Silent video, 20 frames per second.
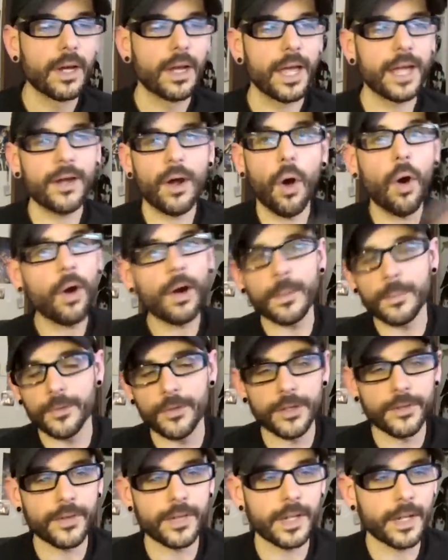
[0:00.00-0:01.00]
And
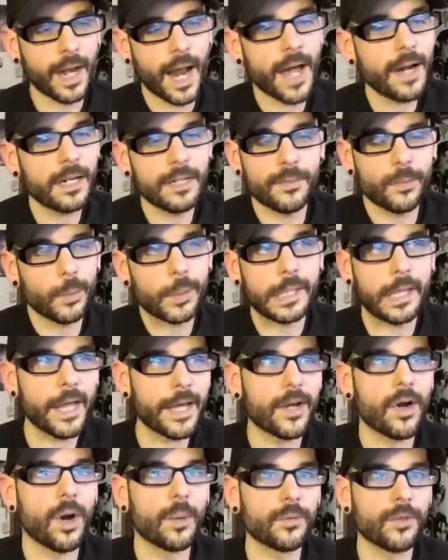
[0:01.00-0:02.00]
ARMS even. I don't even really
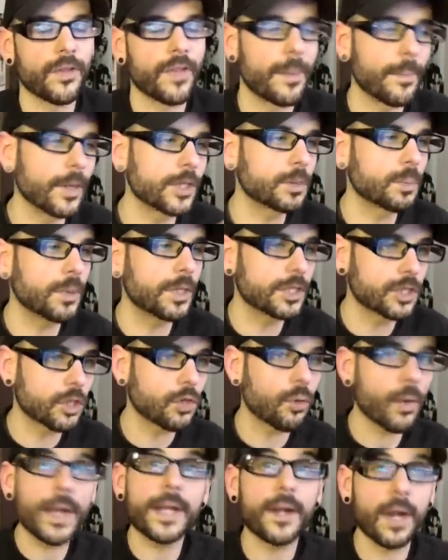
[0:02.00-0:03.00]
like ARMS all that much, but it's
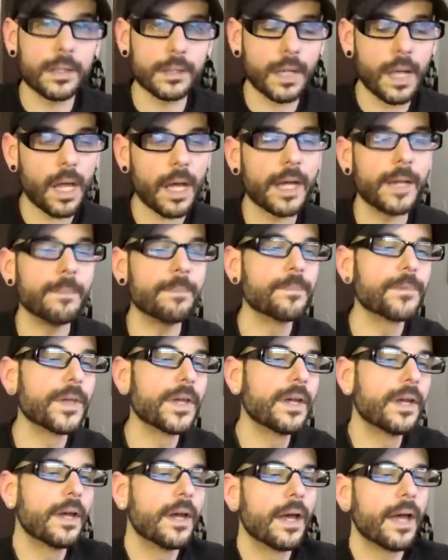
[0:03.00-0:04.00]
great online.
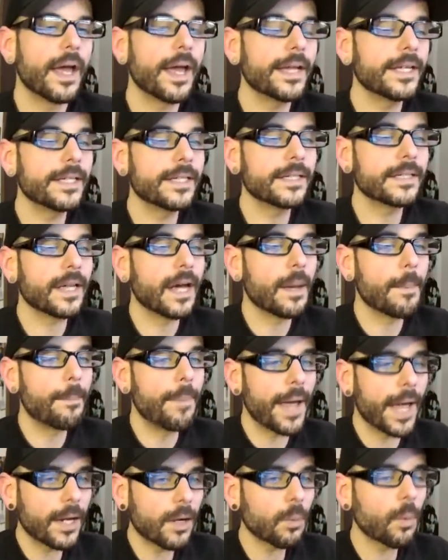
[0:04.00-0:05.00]
And
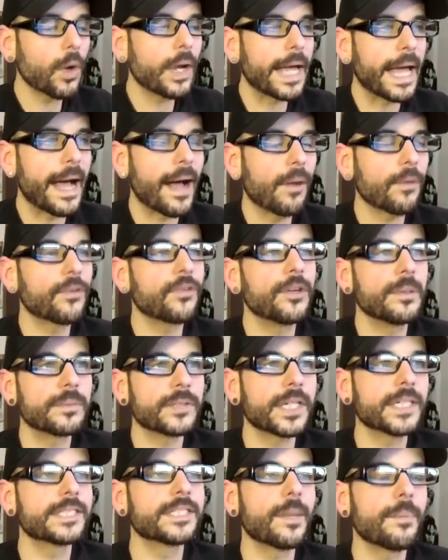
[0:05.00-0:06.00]
Battle Royale
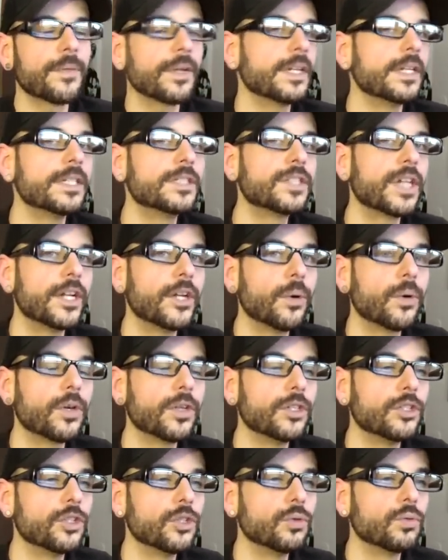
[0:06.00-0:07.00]
seems like something Nintendo
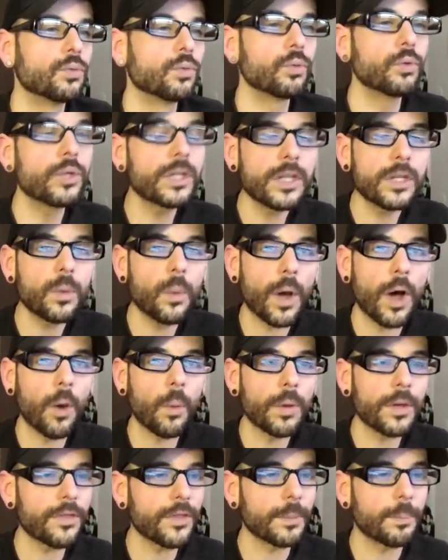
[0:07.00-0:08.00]
could do really
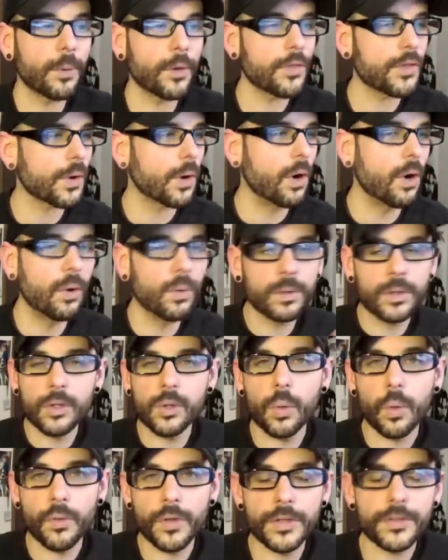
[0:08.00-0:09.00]
well with and put their own
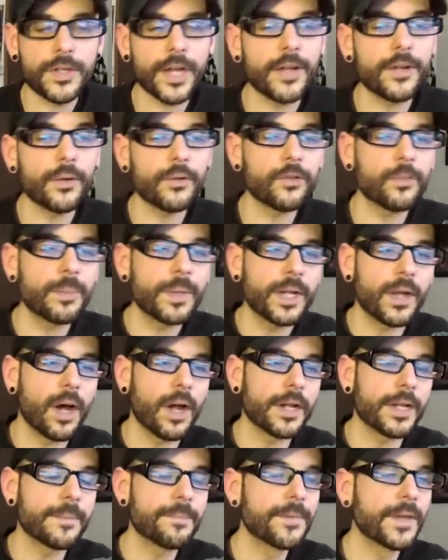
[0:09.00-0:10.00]
cool Nintendo spin
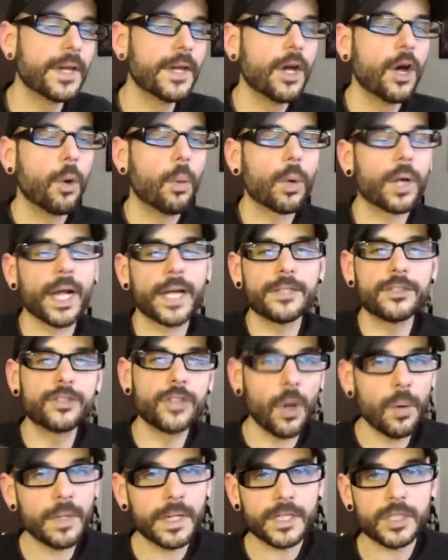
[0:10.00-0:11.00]
on it. What I
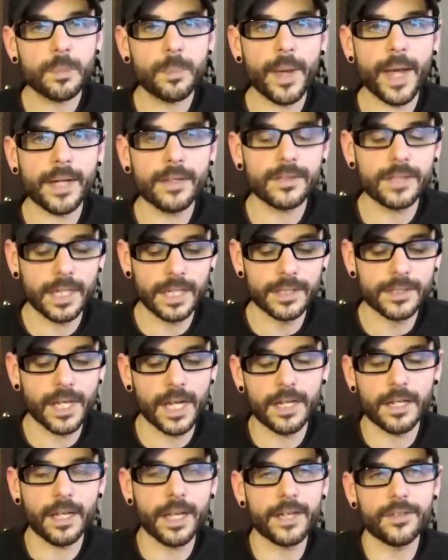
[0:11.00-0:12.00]
don't expect is
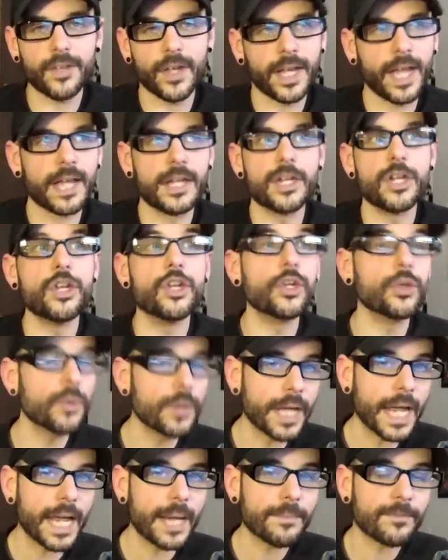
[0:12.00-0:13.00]
a is like a
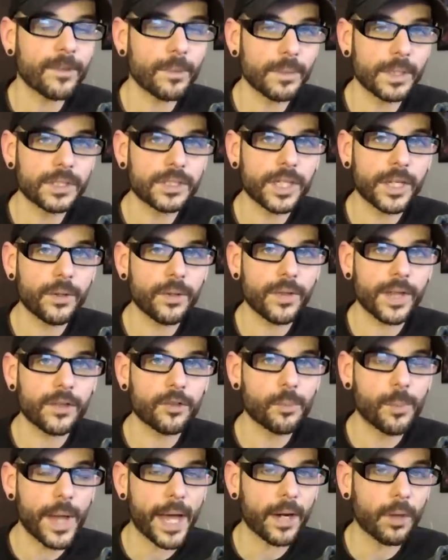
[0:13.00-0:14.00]
new game from Nintendo
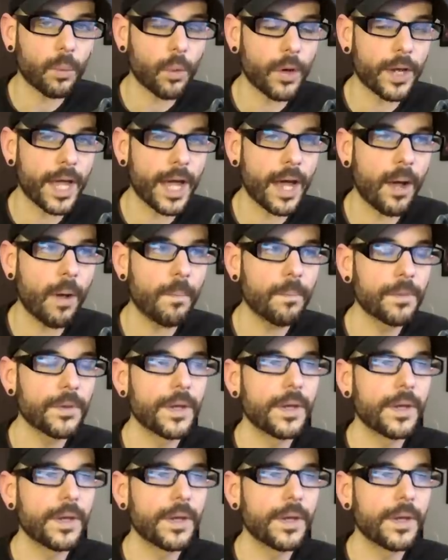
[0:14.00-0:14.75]
that's Battle Royale